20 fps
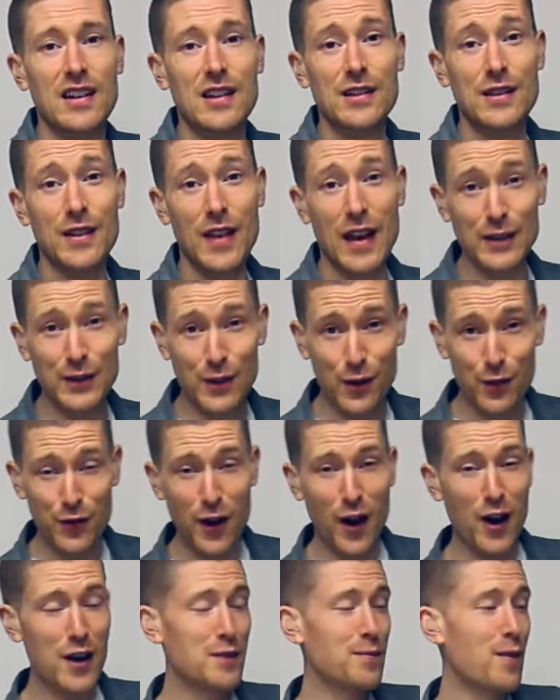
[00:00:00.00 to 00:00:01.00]
So that's the
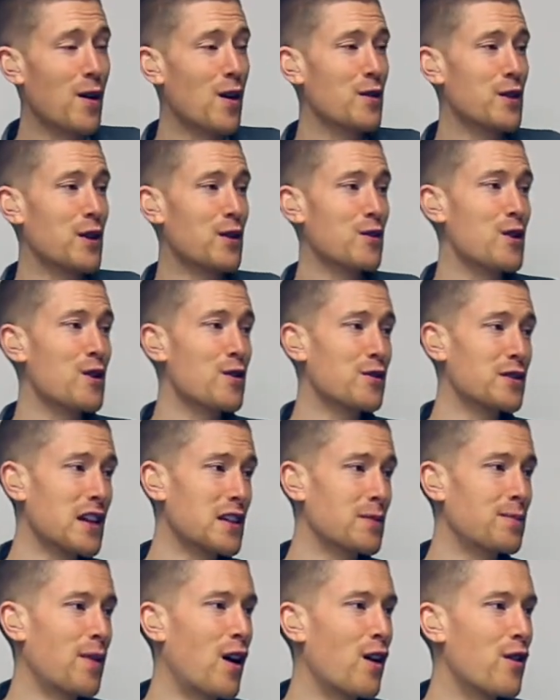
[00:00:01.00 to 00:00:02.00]
first bar of the groove, so that's
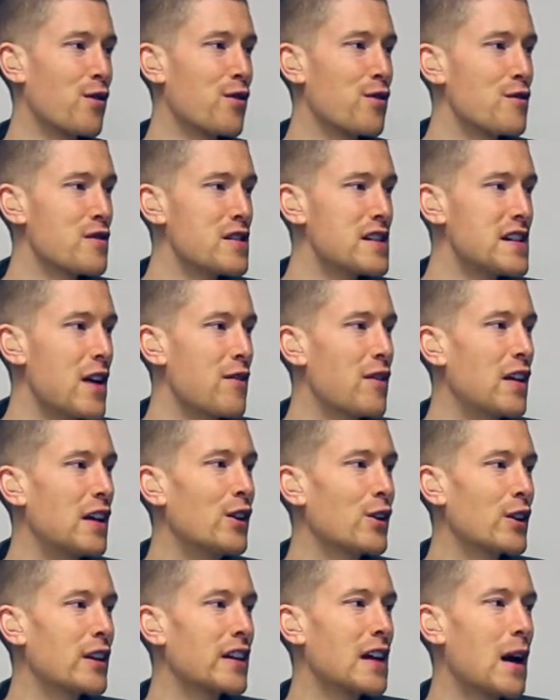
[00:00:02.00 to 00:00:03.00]
bar 3, and then
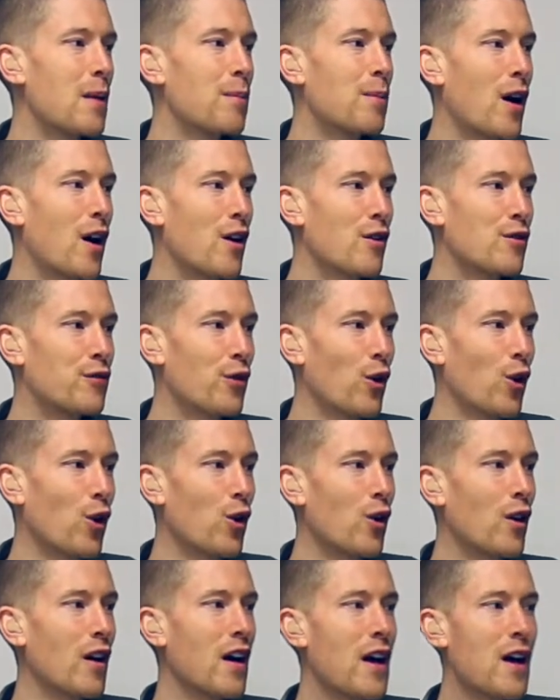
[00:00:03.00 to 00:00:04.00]
looking at bar
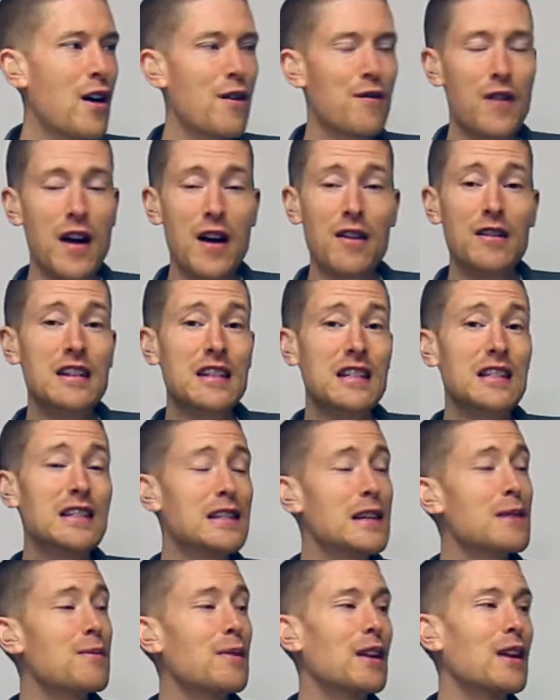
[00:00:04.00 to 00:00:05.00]
4, very
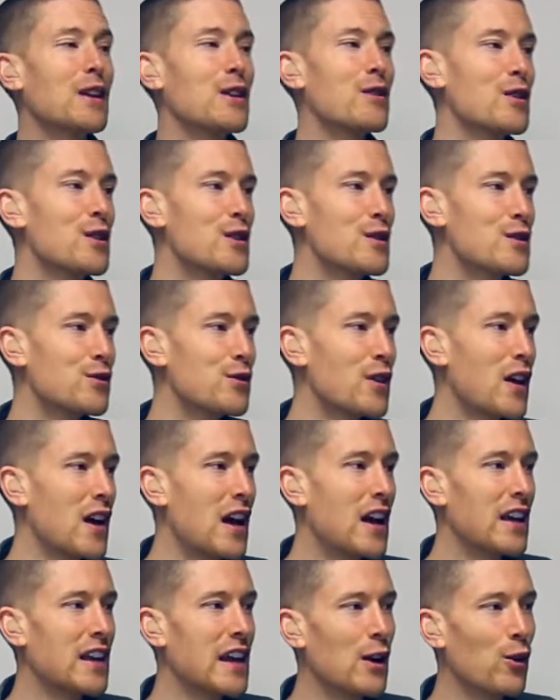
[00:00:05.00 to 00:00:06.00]
similar groove.
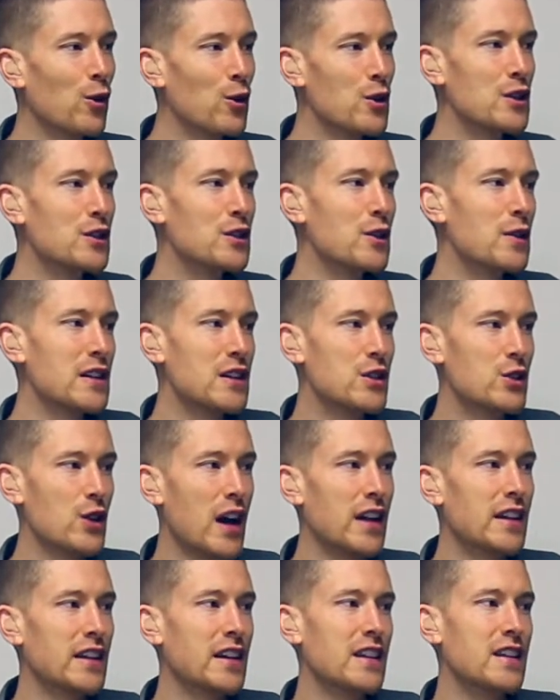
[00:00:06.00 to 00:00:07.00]
Okay, all you're doing is you're
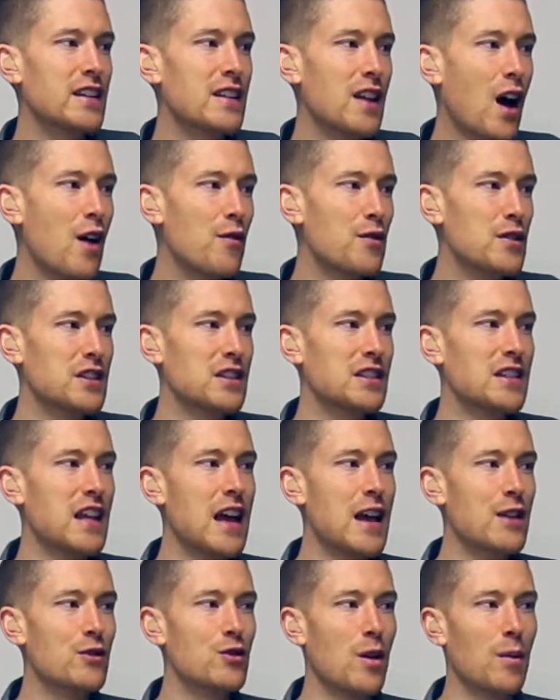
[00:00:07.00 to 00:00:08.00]
adding another
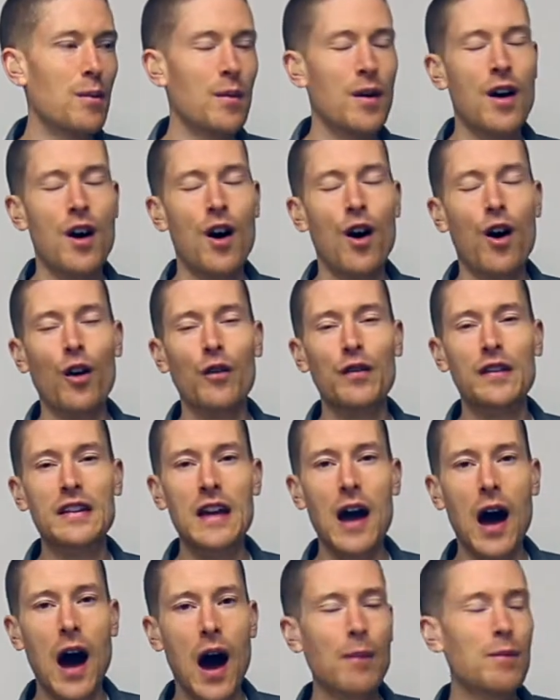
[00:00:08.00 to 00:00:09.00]
snare drum on the
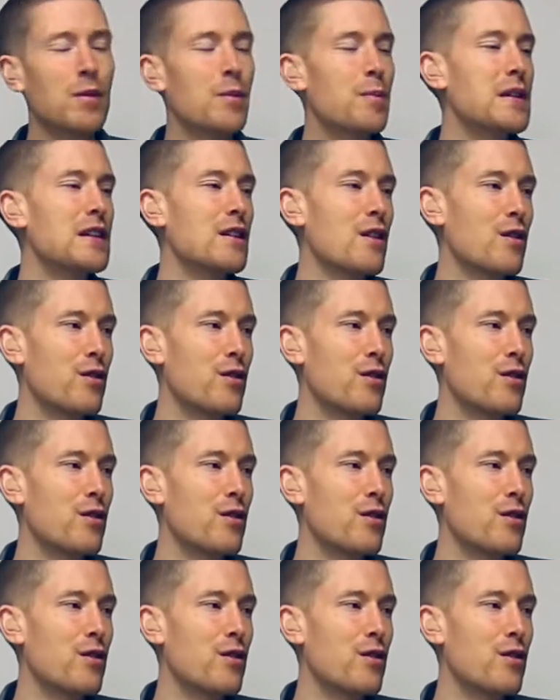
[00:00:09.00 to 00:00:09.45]
upbeat of